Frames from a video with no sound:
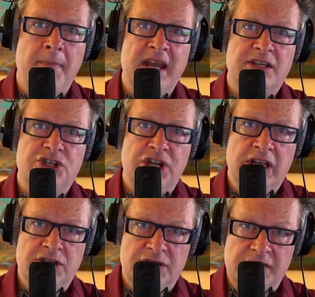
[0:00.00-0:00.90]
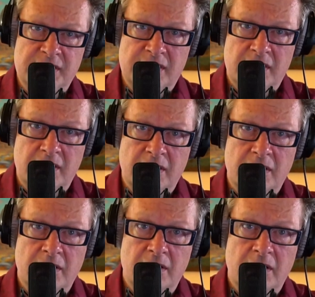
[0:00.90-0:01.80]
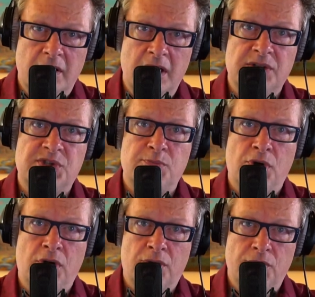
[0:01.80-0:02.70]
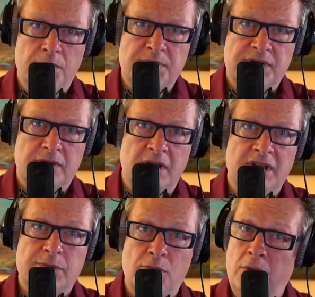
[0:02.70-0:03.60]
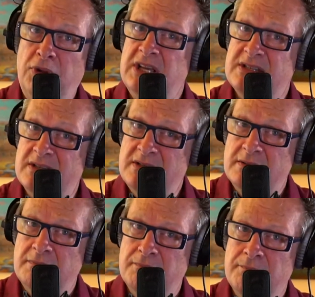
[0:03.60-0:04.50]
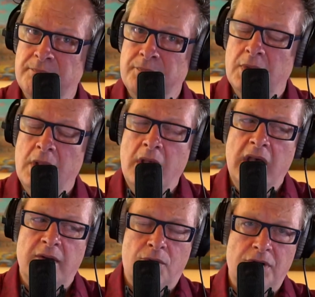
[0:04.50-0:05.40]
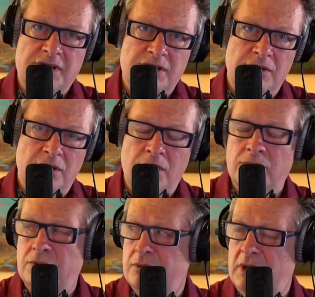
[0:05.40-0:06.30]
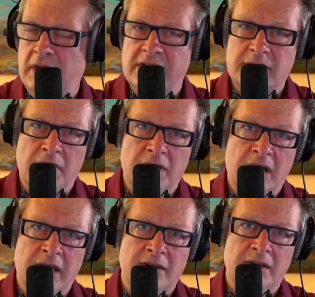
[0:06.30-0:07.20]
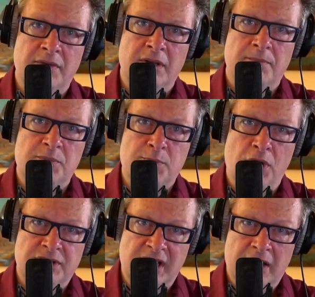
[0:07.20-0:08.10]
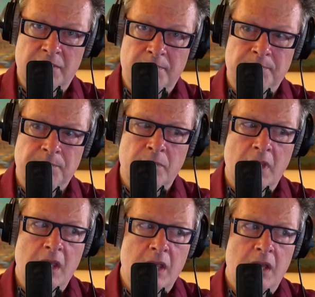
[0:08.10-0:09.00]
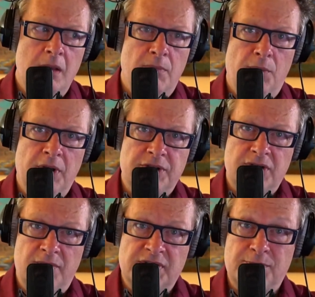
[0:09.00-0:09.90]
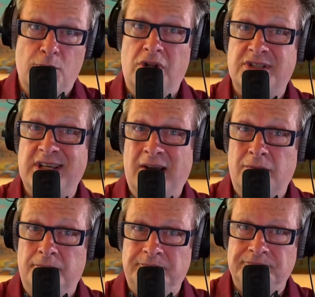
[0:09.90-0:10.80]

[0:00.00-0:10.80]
make changes in small groups, in small places. And of course, as you know, Isabel and I live in a small town, but we also have a small town